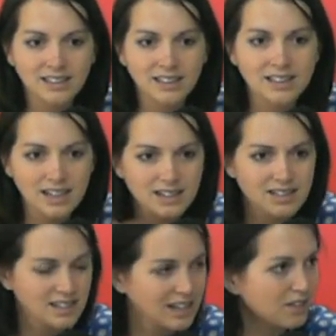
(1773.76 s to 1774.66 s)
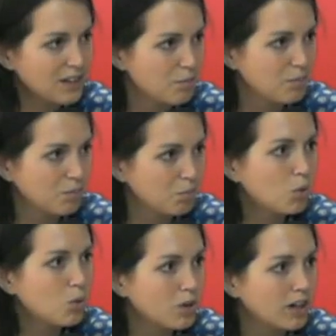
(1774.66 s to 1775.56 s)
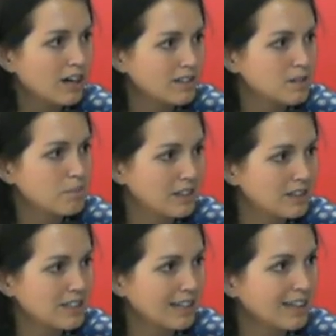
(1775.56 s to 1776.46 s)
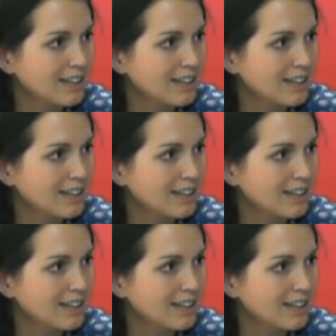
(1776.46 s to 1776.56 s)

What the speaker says: It does give them more accountability.